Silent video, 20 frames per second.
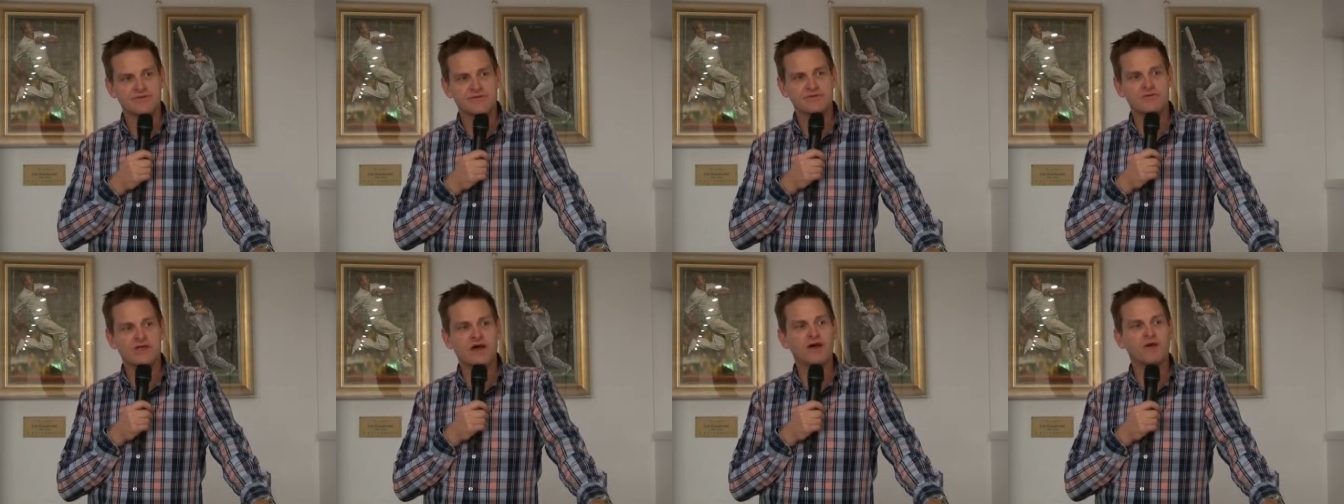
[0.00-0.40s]

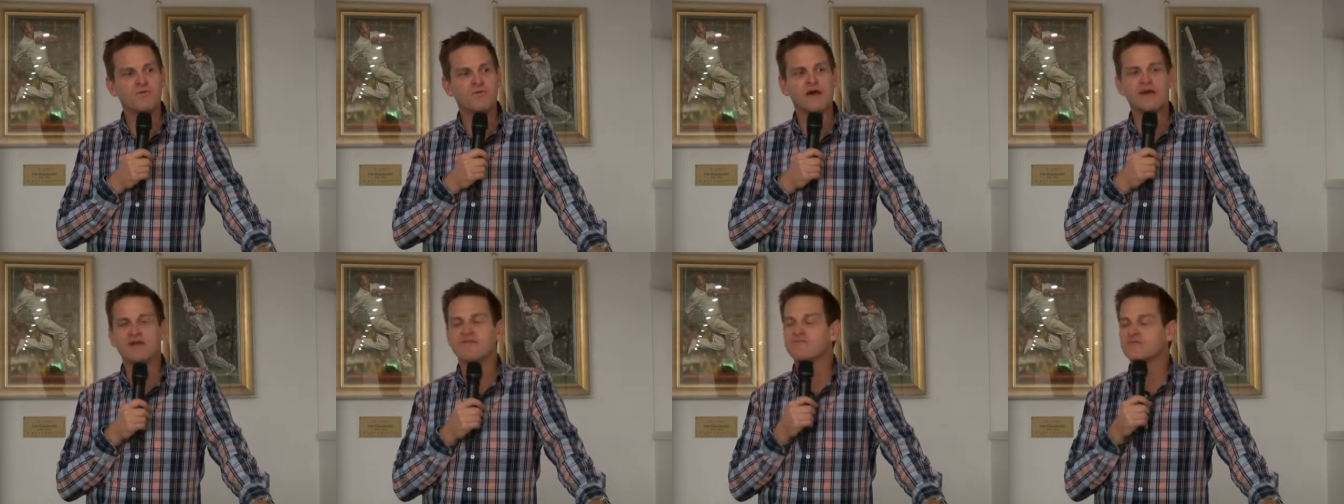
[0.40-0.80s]
You lay
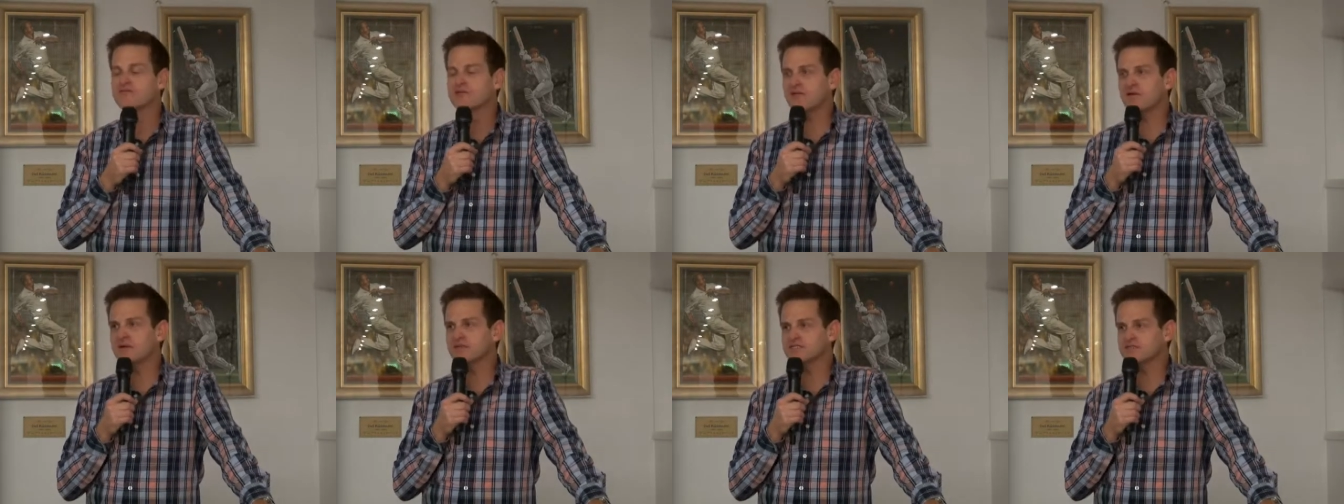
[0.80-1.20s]
awake for
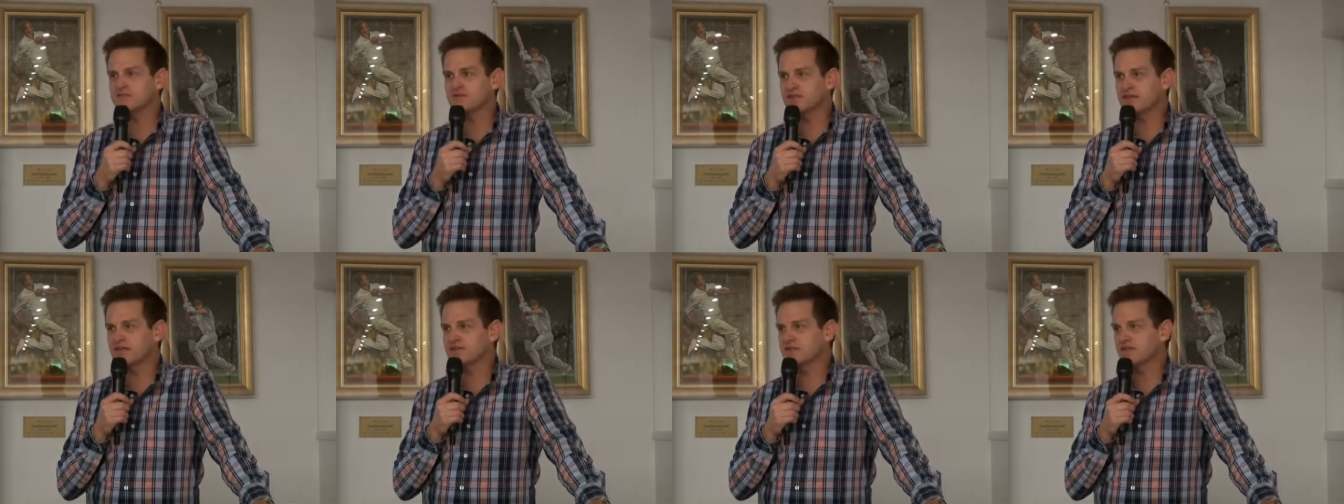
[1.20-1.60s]
nights
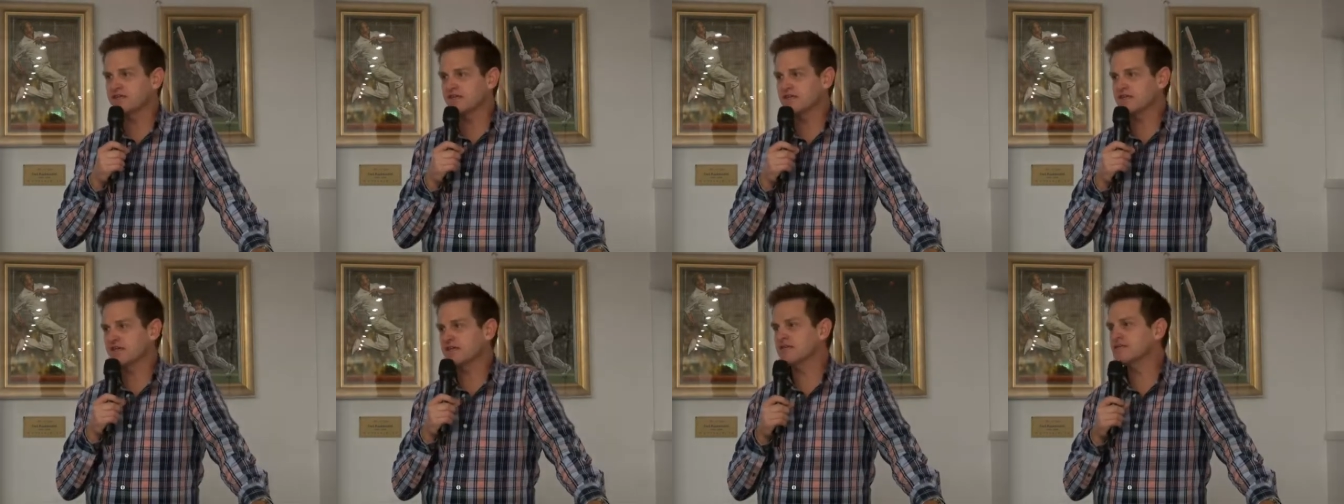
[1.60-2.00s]
on end
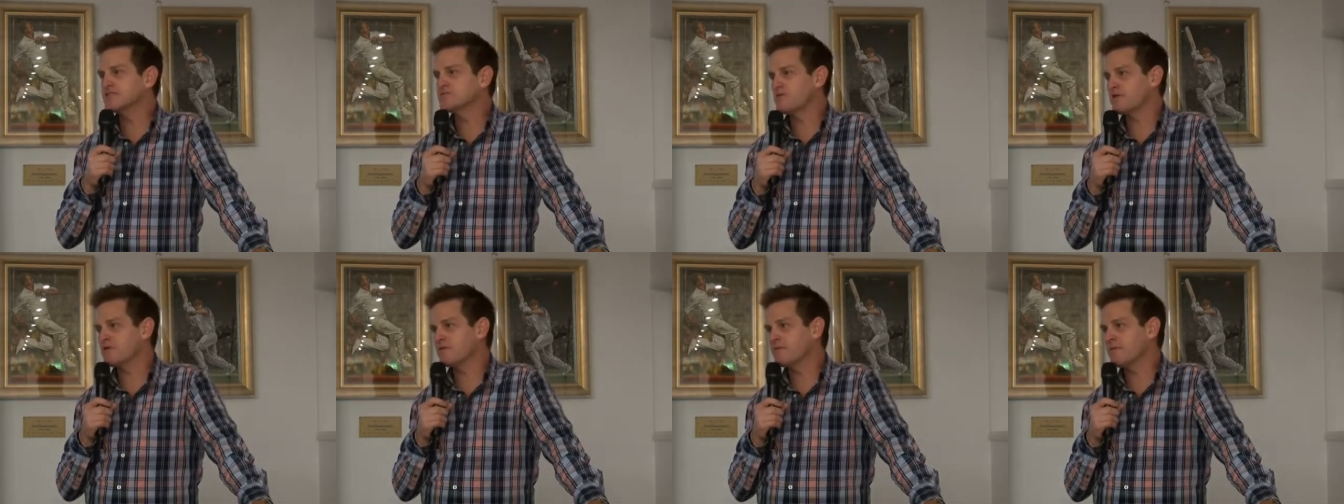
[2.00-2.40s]
thinking,
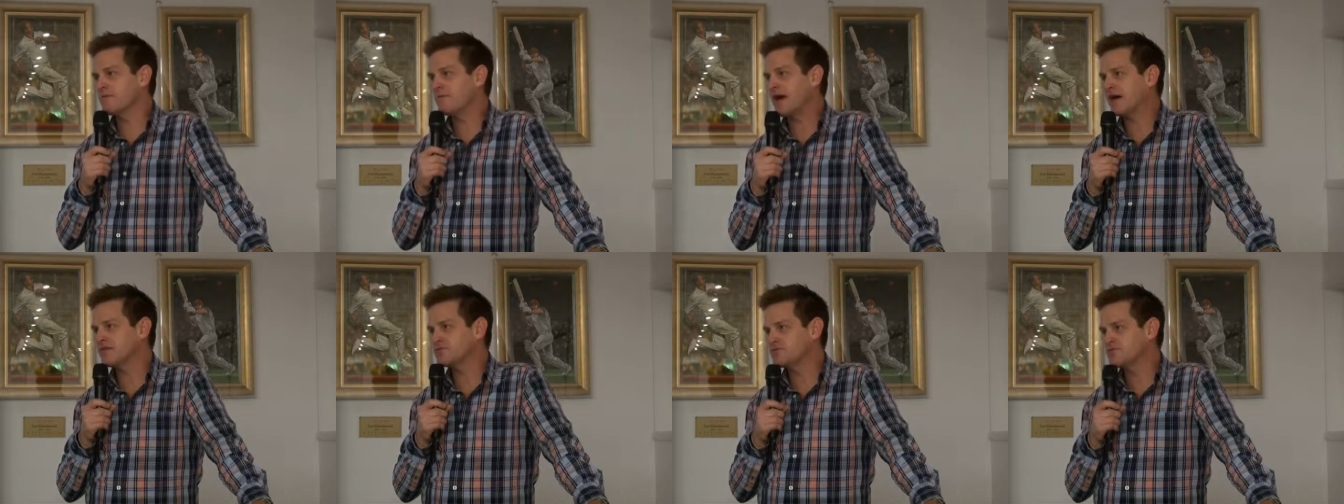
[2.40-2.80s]
is what I'm
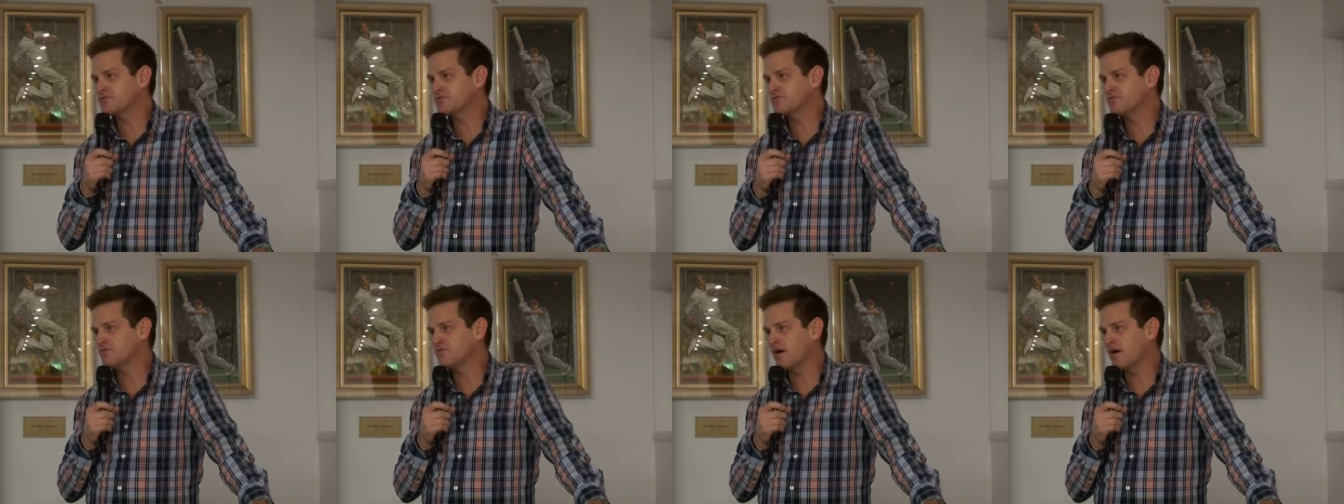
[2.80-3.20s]
about to
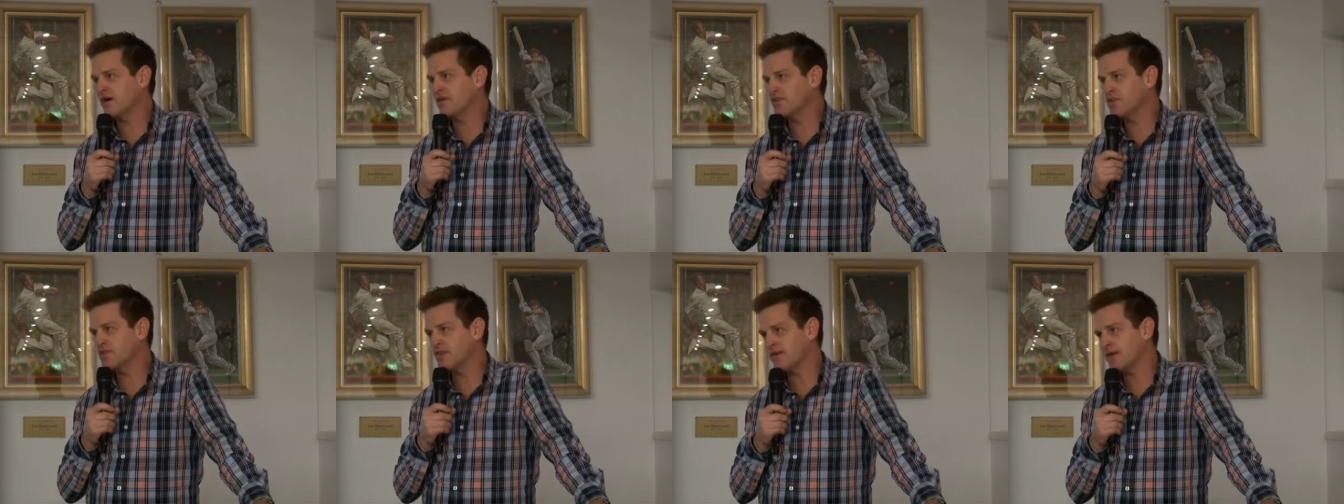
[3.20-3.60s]
do the
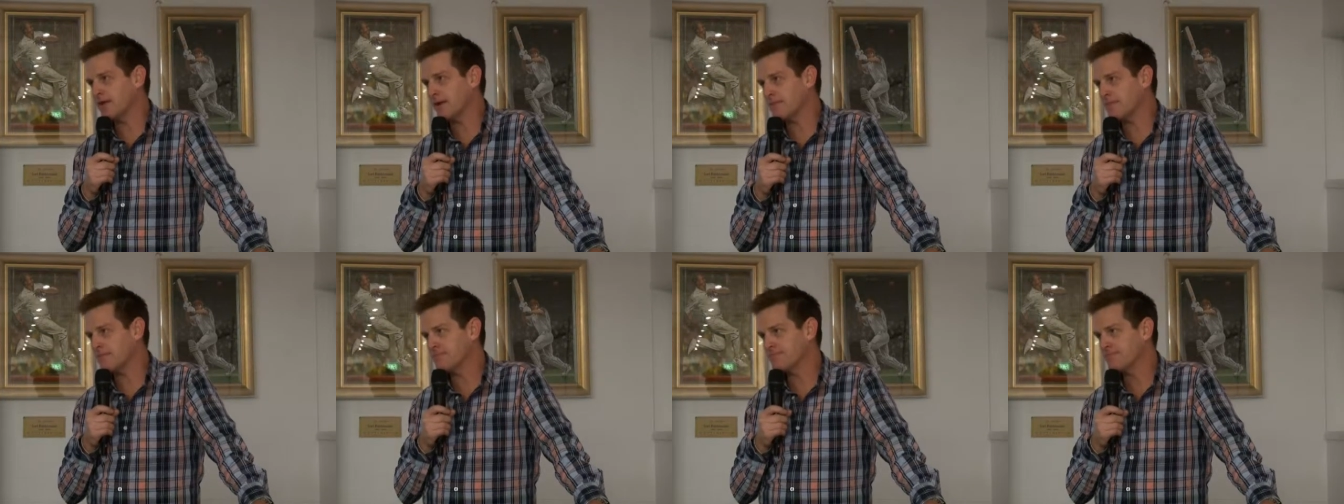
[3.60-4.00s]
right
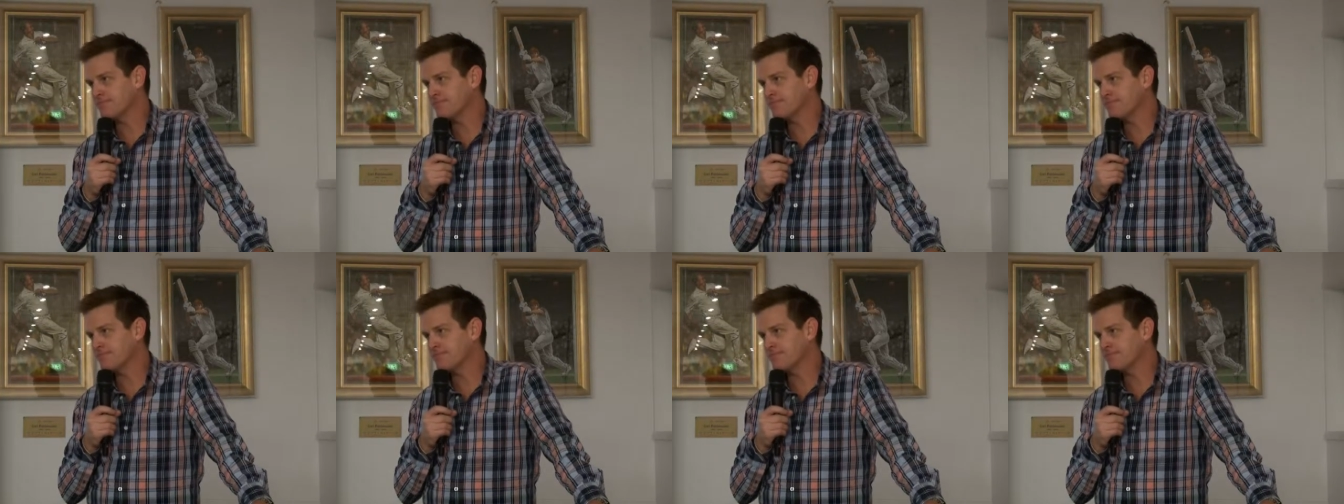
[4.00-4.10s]
thing?